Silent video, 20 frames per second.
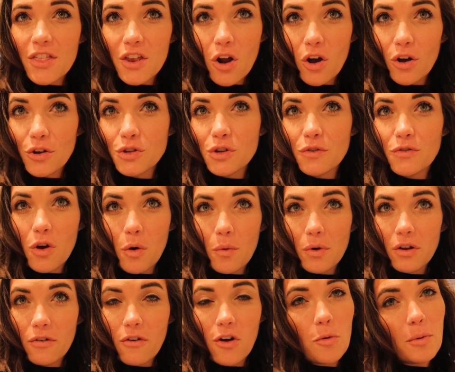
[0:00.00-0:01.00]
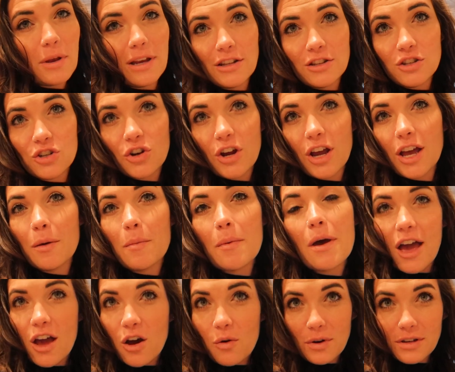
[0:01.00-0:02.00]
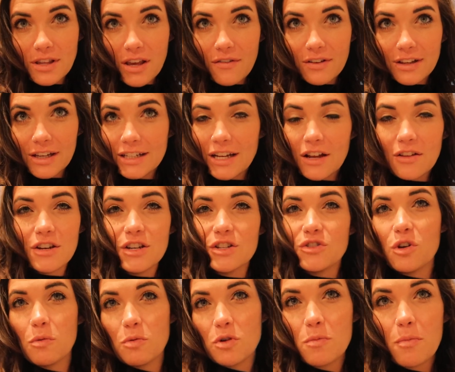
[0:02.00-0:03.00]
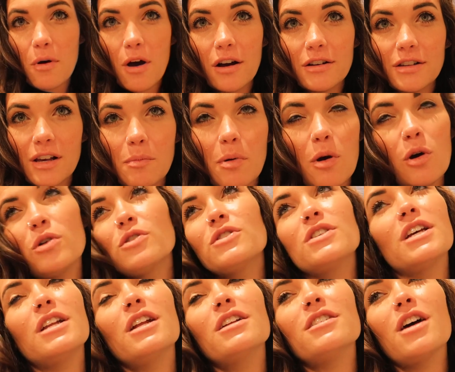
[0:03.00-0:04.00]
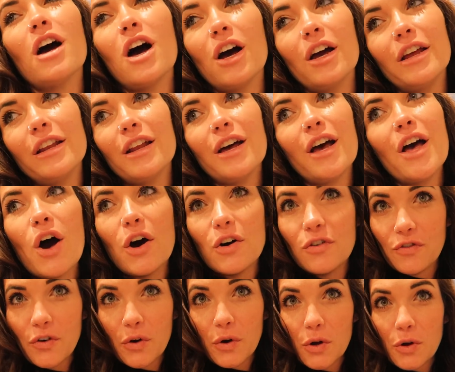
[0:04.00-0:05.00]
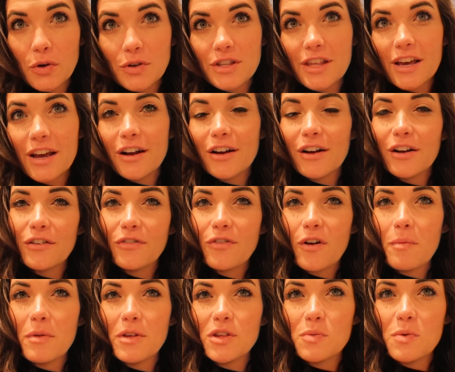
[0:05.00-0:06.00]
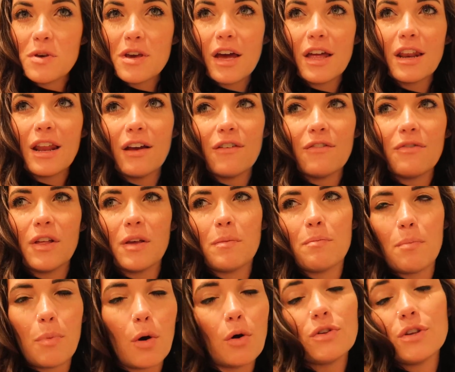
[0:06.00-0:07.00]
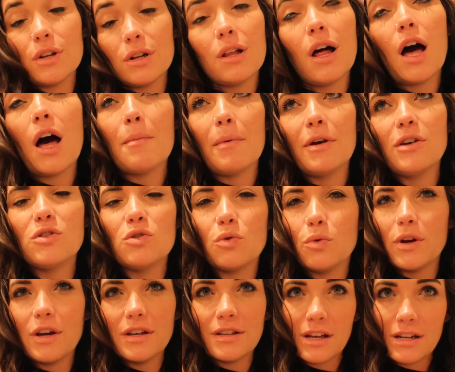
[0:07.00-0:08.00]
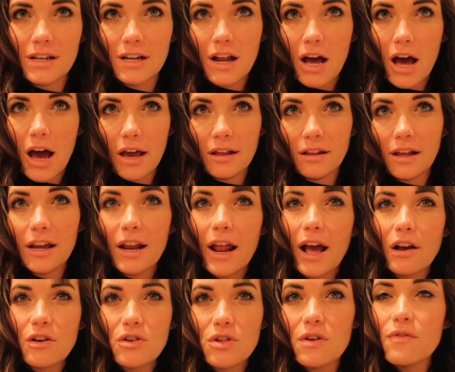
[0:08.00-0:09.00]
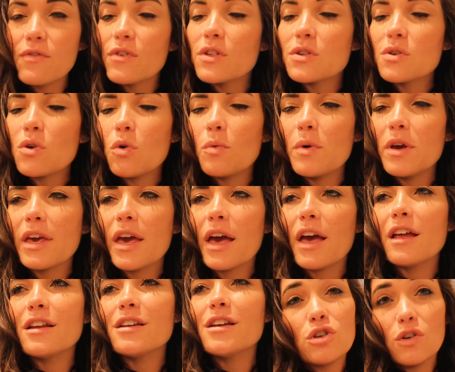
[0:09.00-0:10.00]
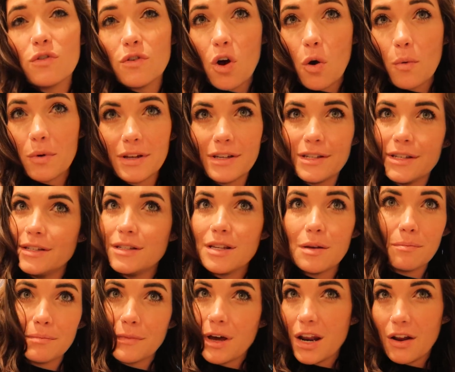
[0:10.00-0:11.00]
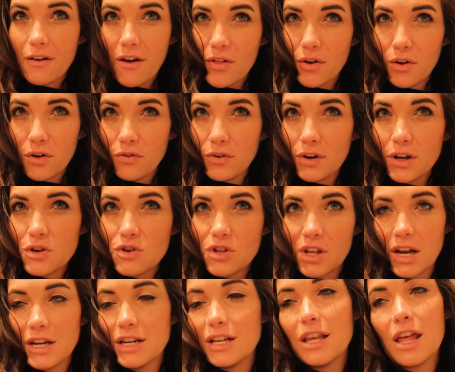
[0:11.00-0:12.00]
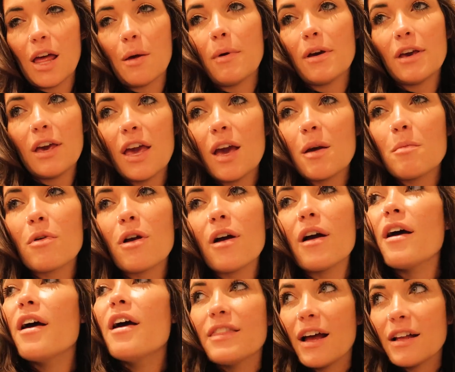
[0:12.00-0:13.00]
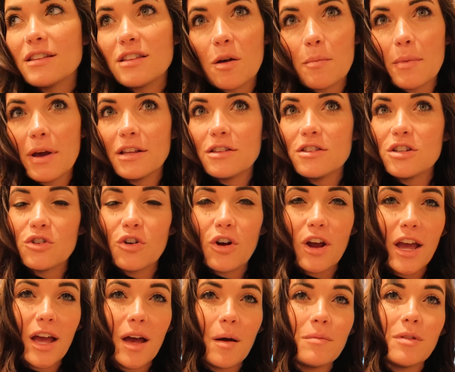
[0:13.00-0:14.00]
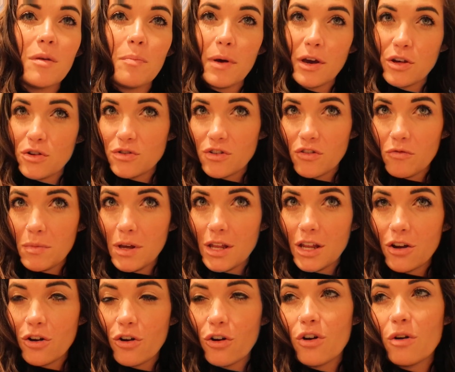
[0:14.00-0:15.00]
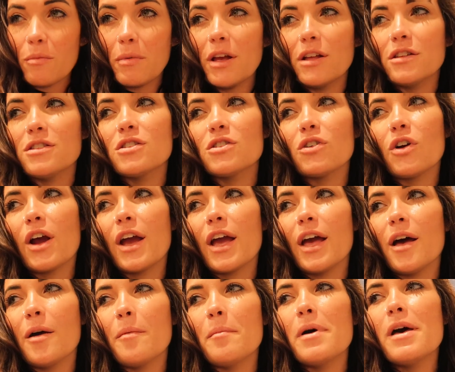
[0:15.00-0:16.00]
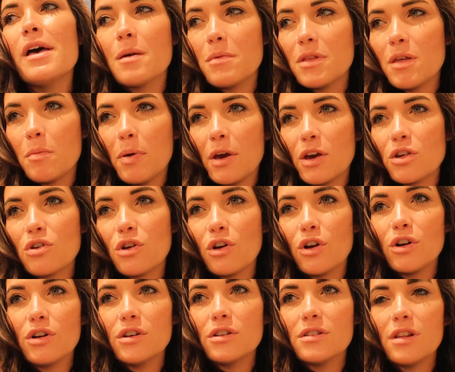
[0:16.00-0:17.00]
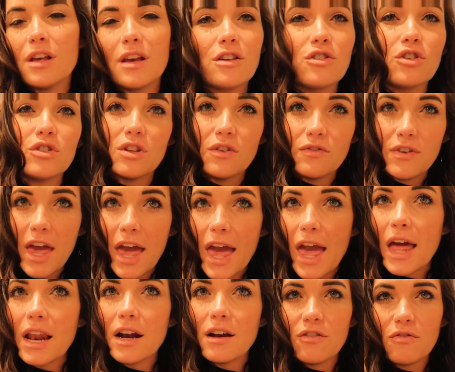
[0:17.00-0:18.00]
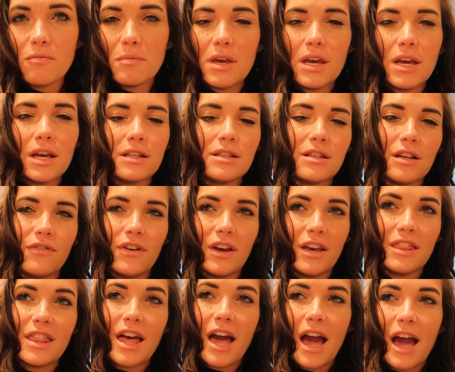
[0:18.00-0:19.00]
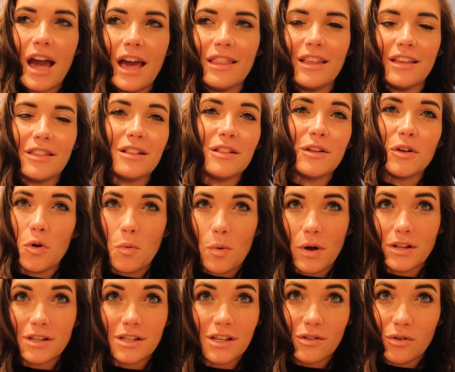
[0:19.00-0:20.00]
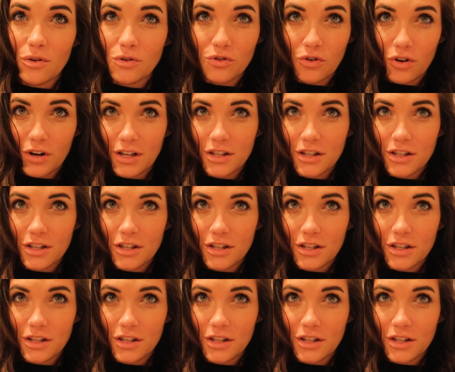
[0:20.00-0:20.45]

then also if y'all want to follow me on Instagram, I always have a link down in the description box. I posted a ton of photos there from this weekend. I've like posted a lot on my stories. I did a highlight actually for this whole weekend. So if y'all want to see some kind of other footage that I didn't get my camera, that's on my Instagram. The pictures of meeting her on my Instagram, some of the pictures like just of Ken and of me and stuff like that and like the little little onesie. Those are on